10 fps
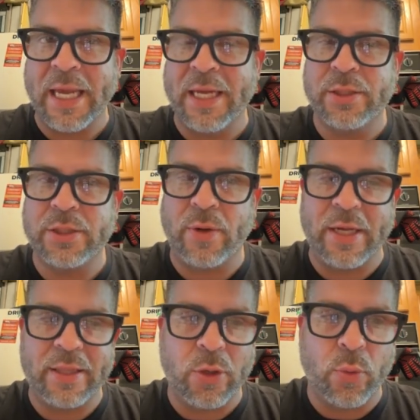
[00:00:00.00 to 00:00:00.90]
And so
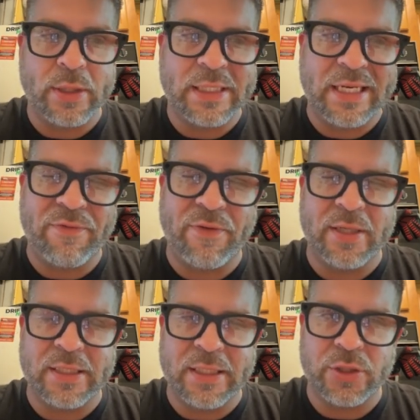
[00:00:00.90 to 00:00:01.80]
I think once he
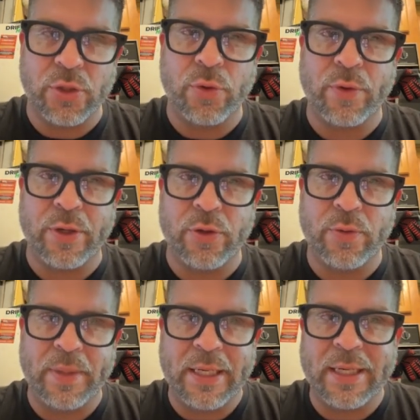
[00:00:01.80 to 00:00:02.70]
finds his own
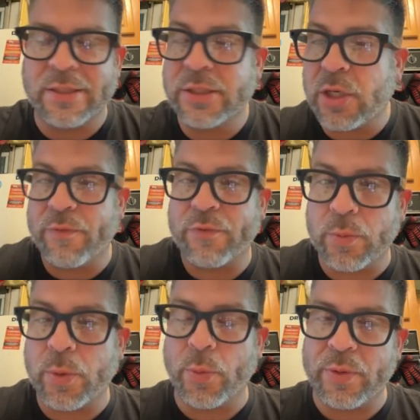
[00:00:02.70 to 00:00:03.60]
rhythm and he gets
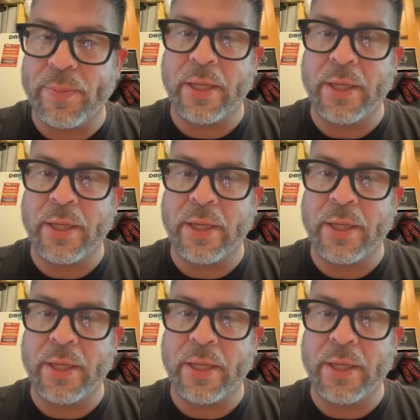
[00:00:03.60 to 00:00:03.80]
comfortable with